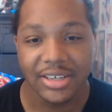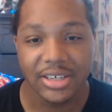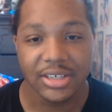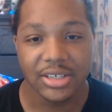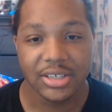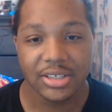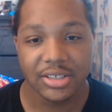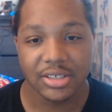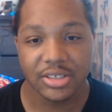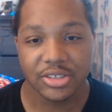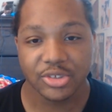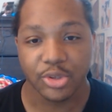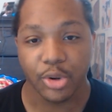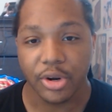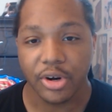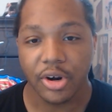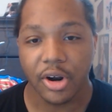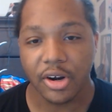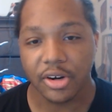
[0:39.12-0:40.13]
Sword Art
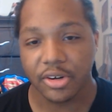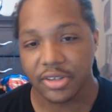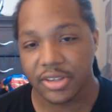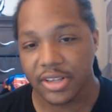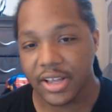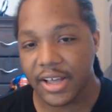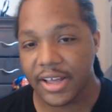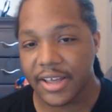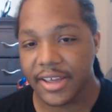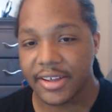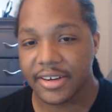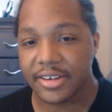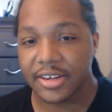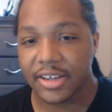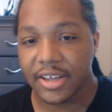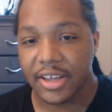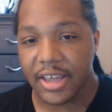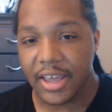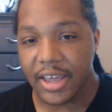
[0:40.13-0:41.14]
Online,
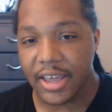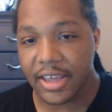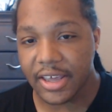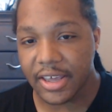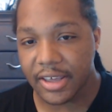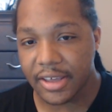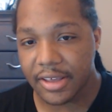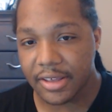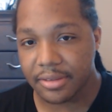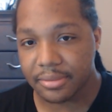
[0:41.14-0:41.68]
and